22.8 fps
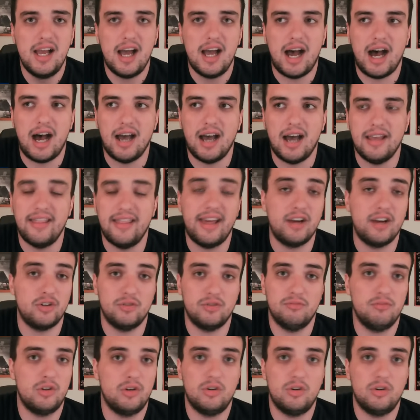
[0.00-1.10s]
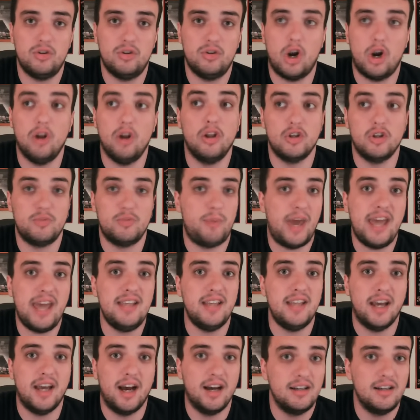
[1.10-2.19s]
Then Carlos
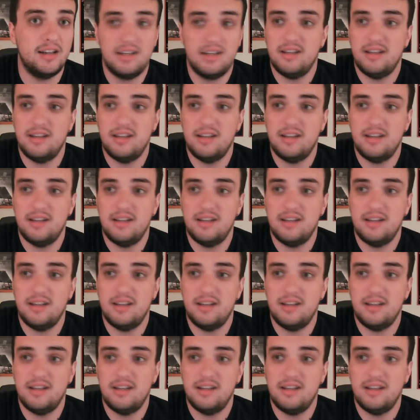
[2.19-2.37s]
Pena,